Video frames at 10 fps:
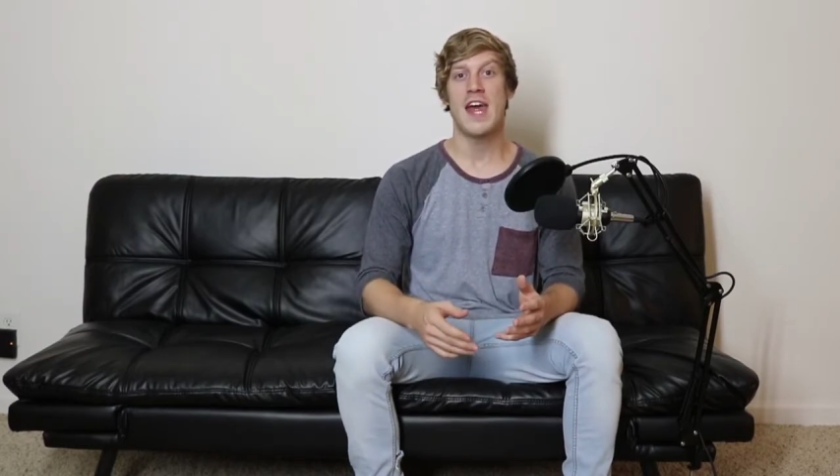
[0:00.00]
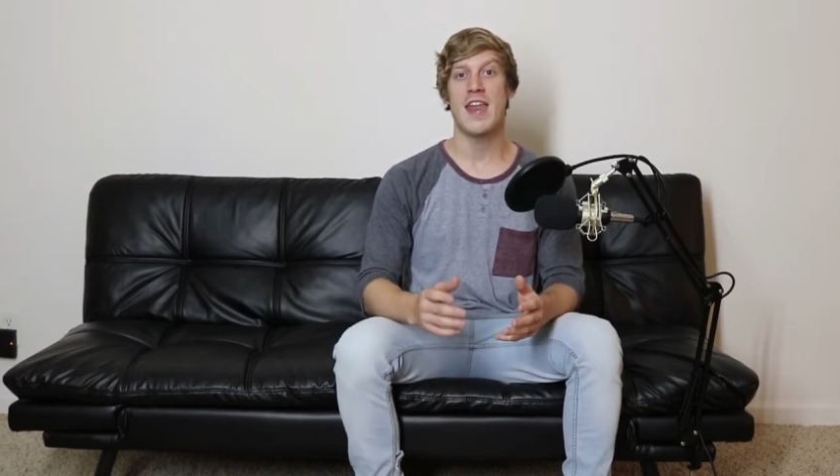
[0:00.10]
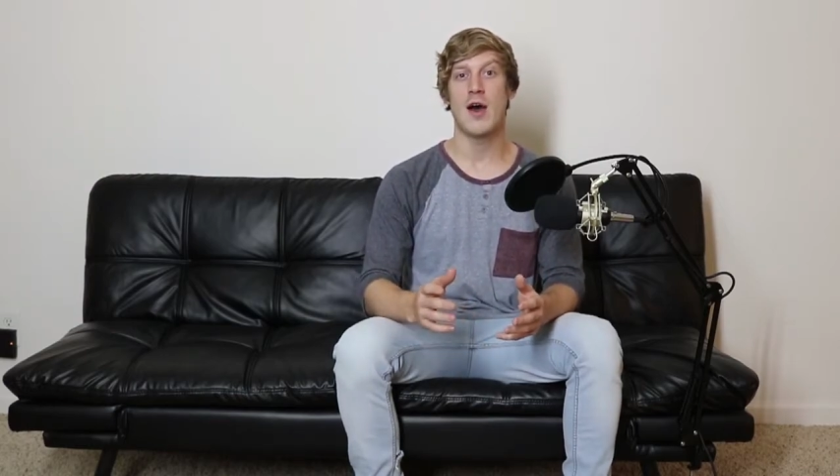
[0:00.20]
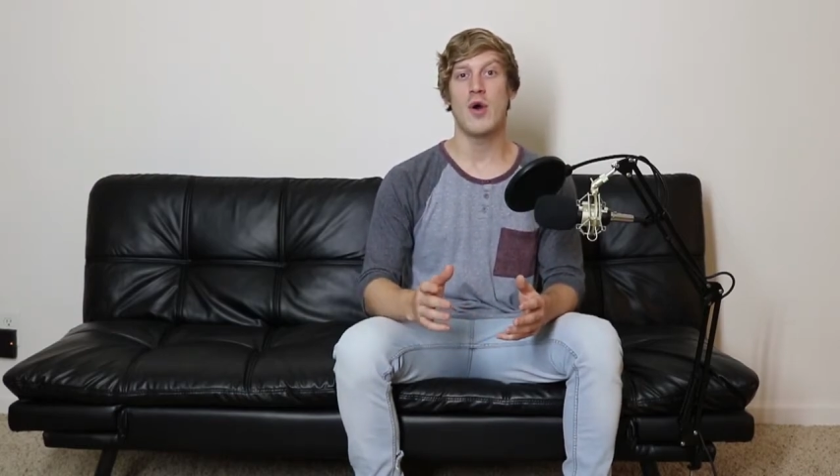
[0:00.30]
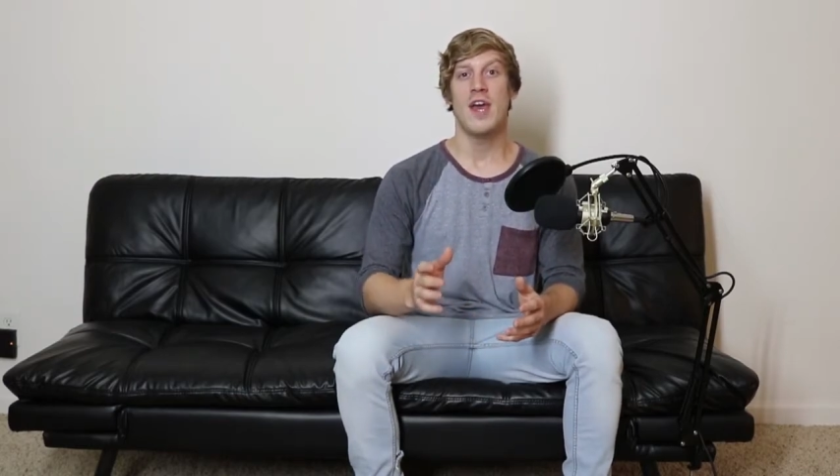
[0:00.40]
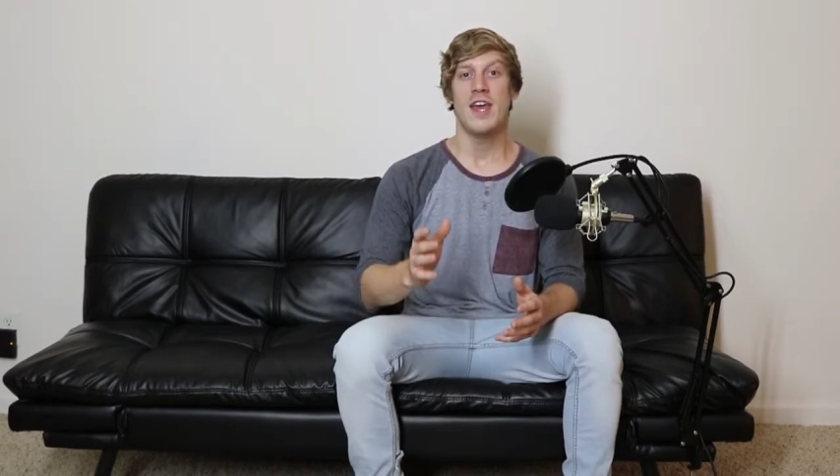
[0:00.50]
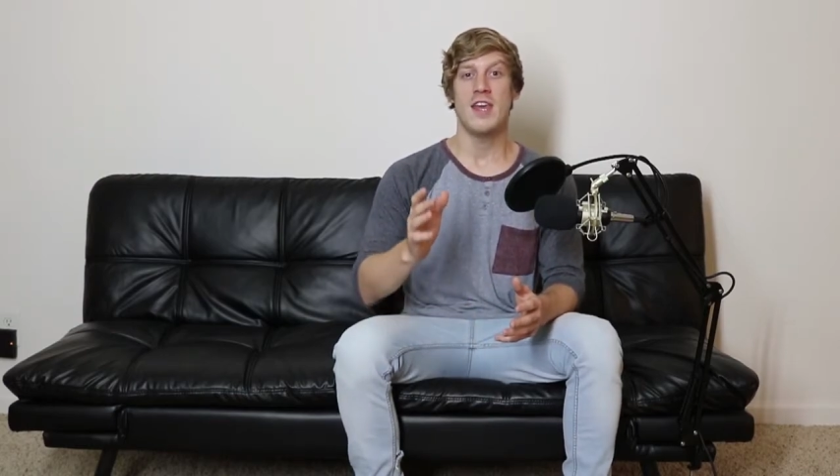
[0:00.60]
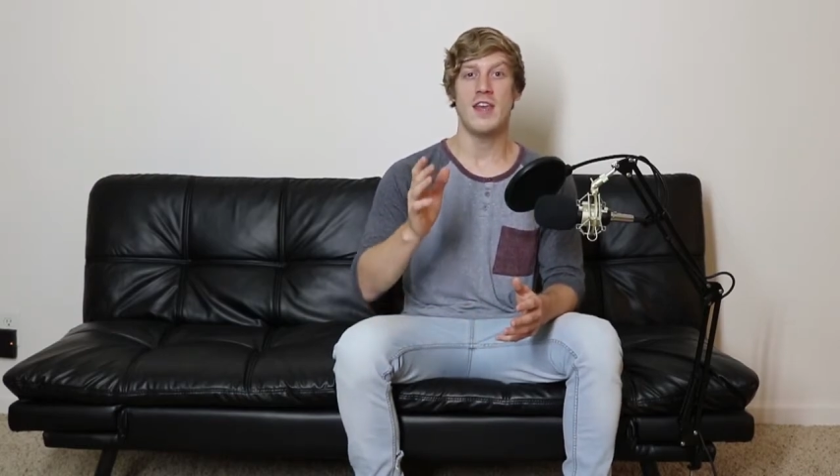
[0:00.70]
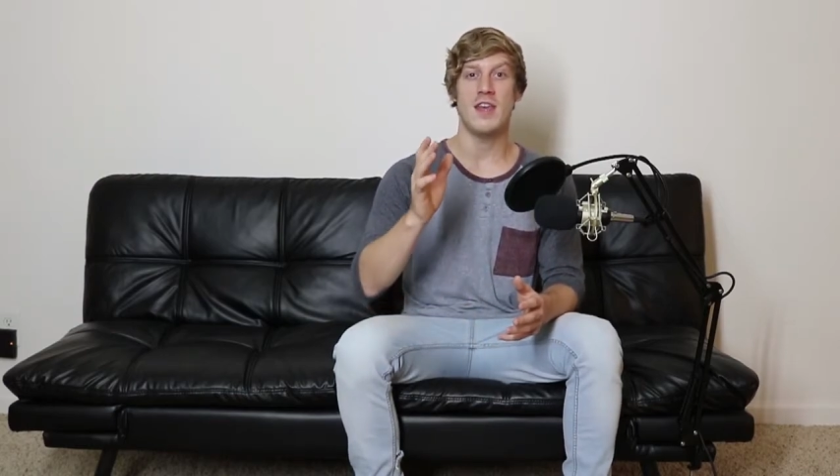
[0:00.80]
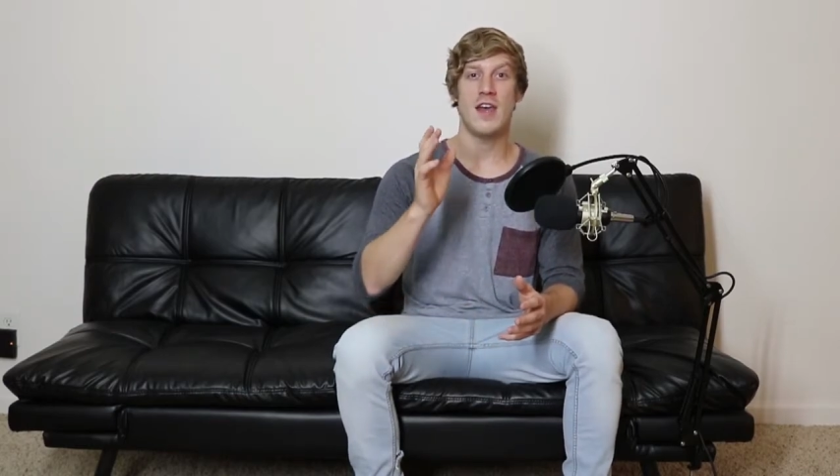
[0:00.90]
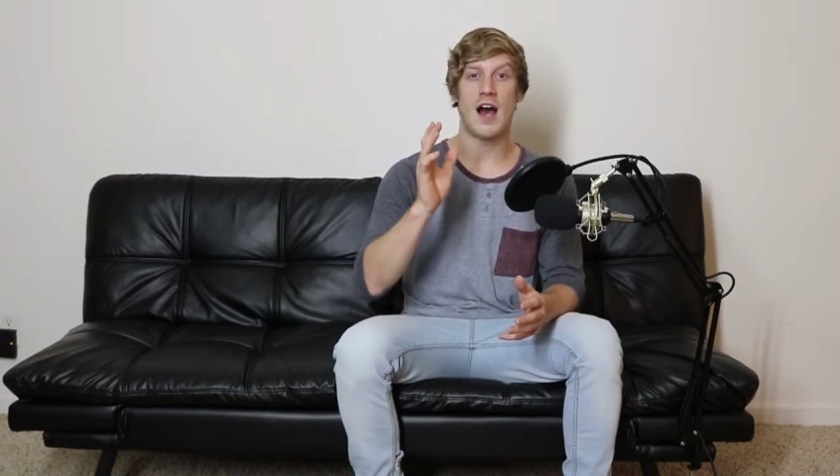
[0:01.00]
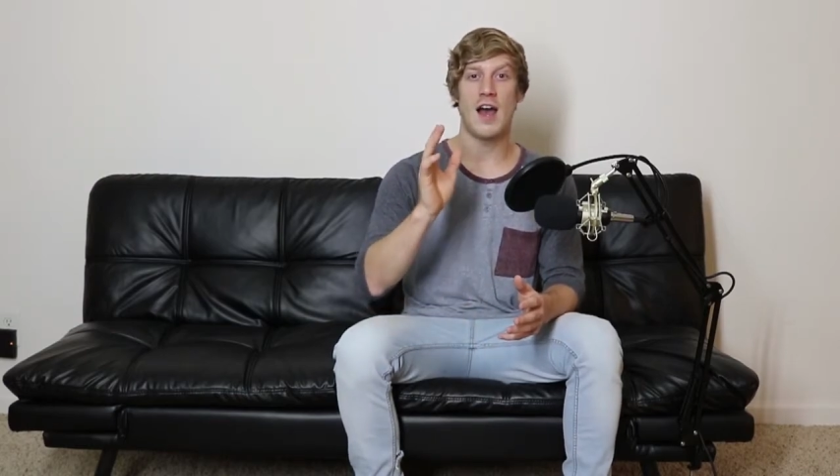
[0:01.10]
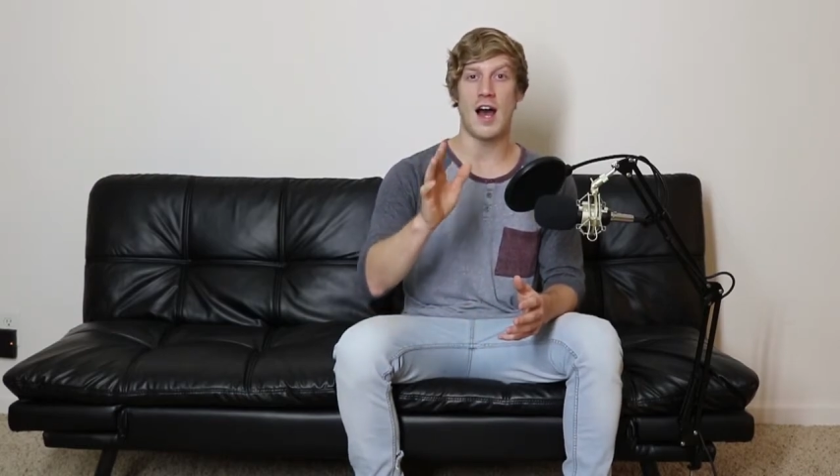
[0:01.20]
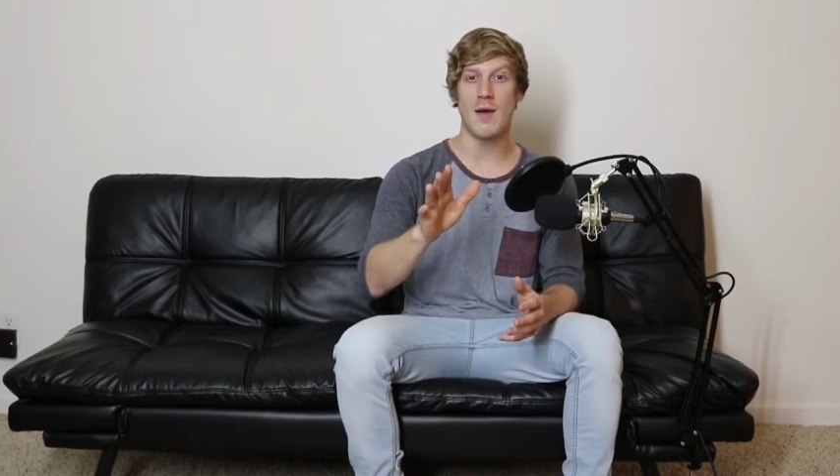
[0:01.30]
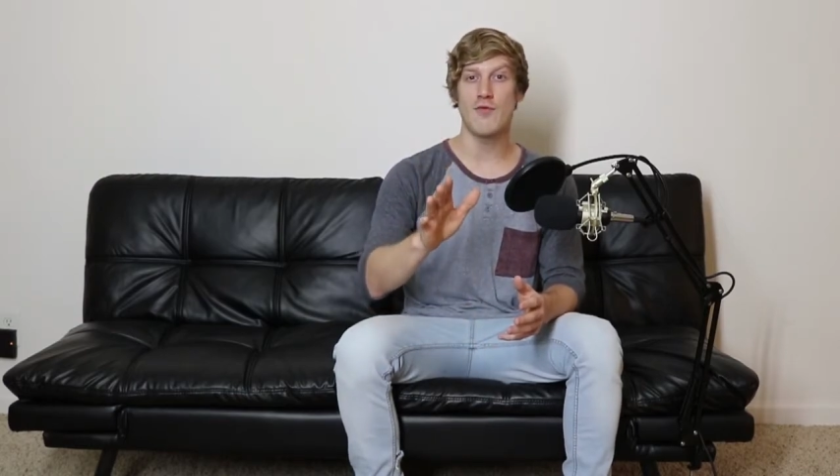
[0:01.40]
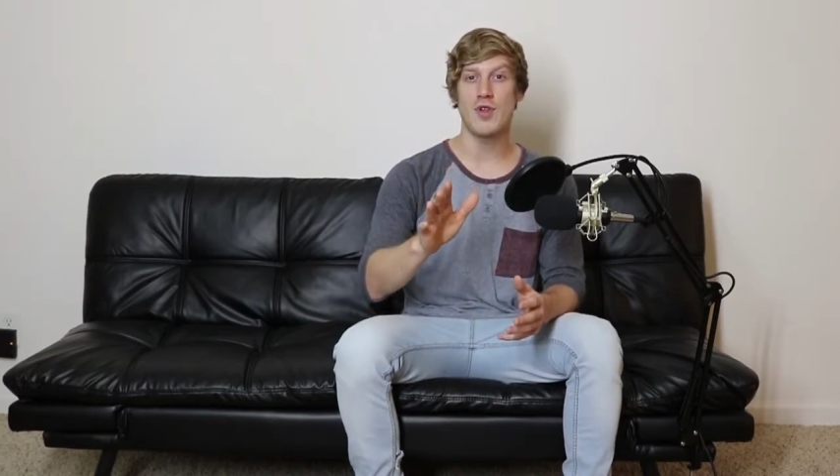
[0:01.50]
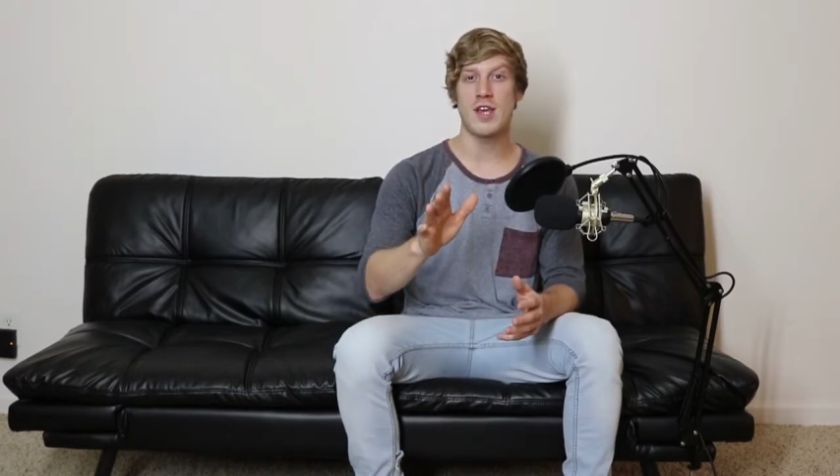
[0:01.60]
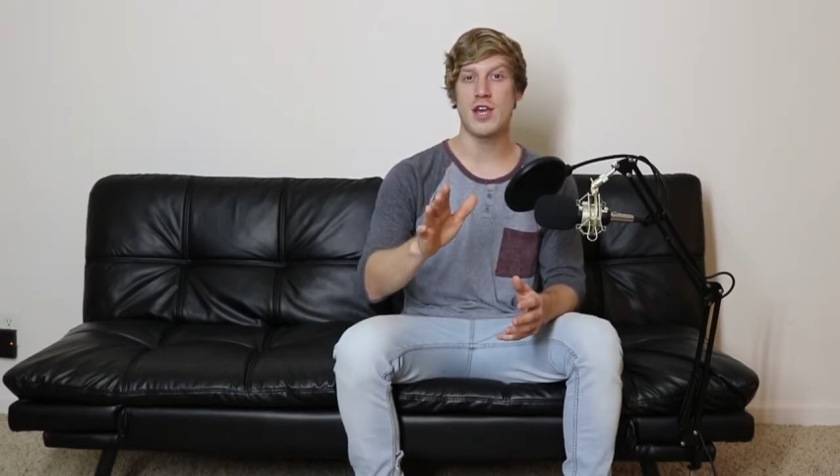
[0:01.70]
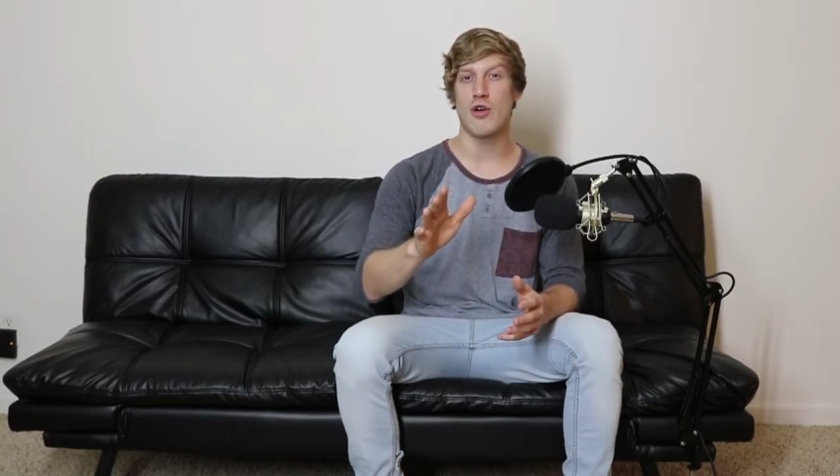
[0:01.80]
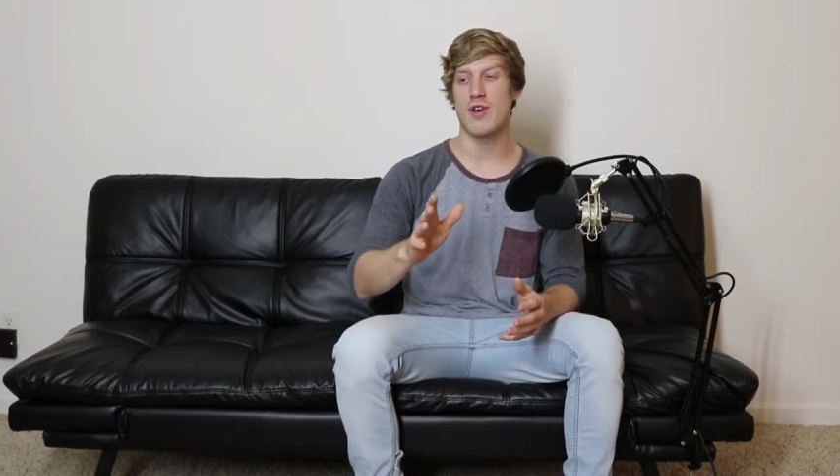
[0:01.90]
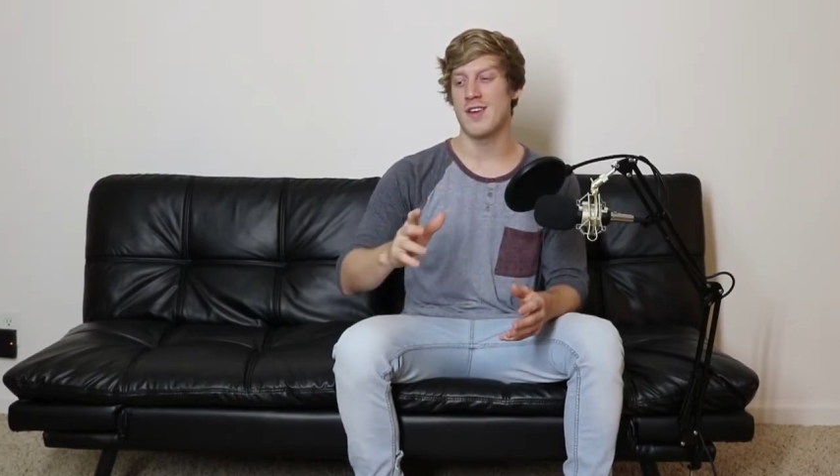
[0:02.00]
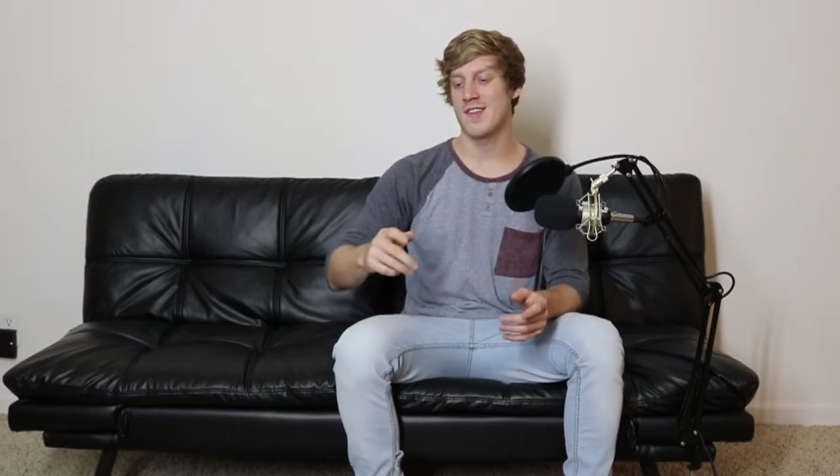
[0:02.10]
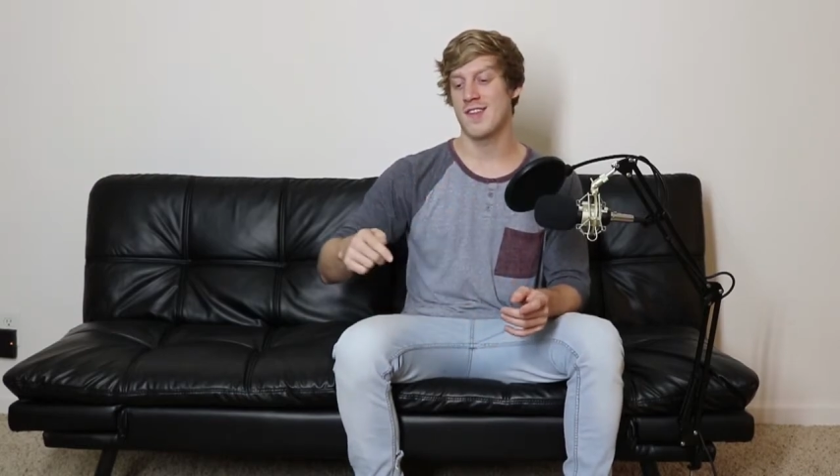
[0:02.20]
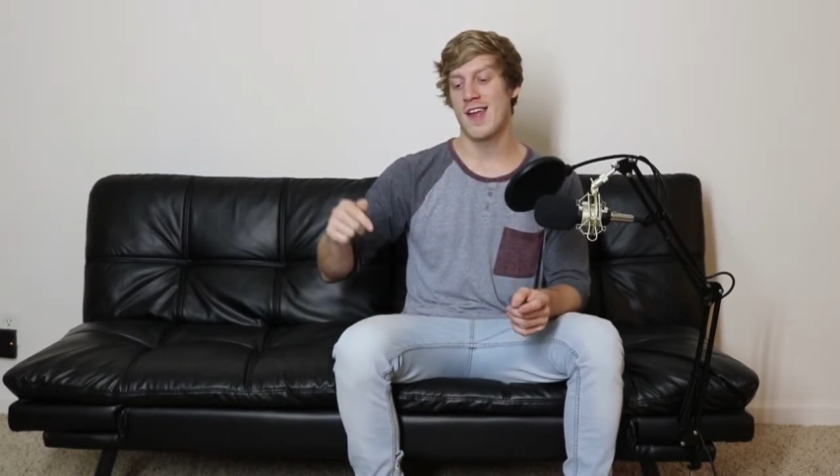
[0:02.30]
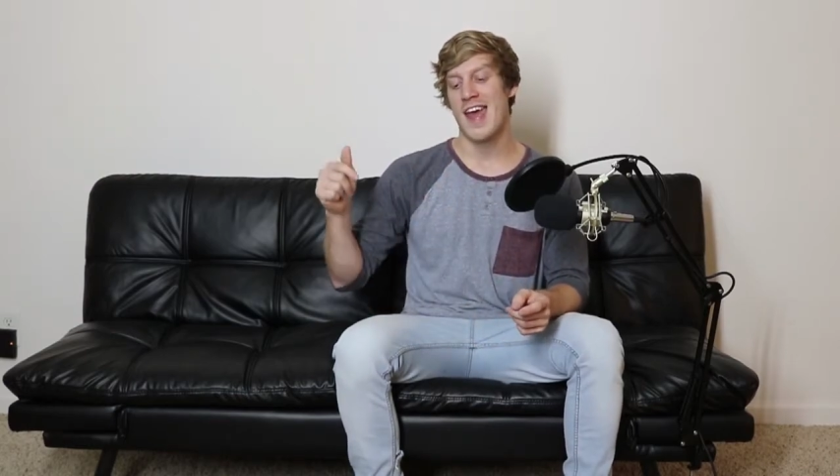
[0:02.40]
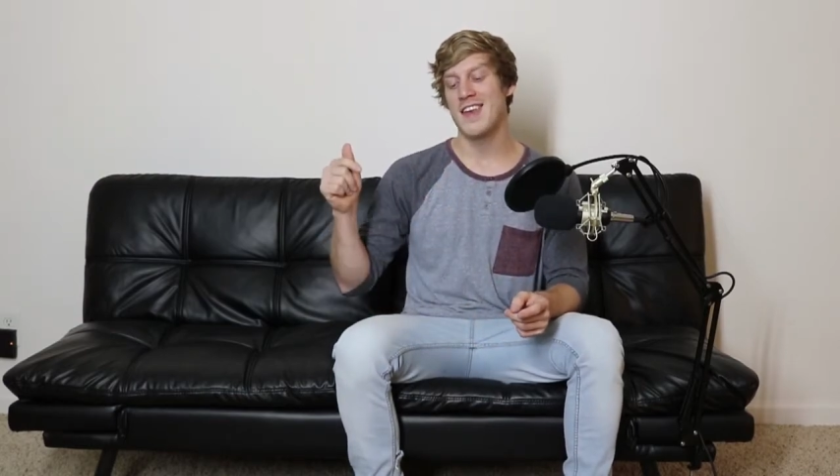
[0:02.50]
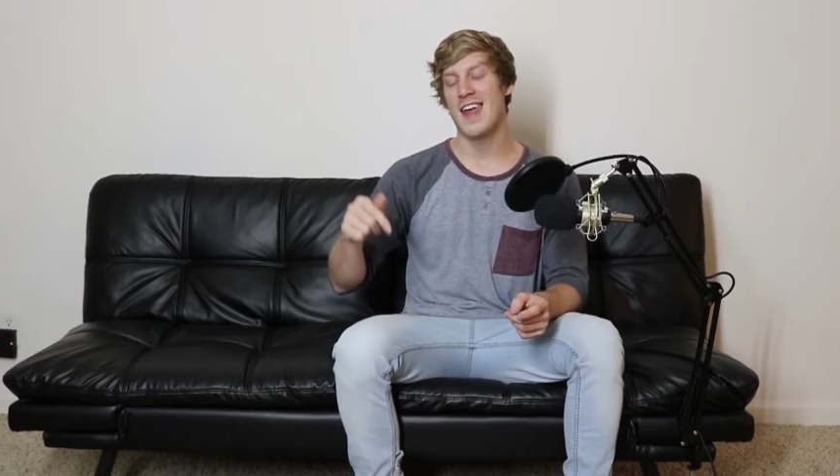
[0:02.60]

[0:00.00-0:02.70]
Now, I'm really curious,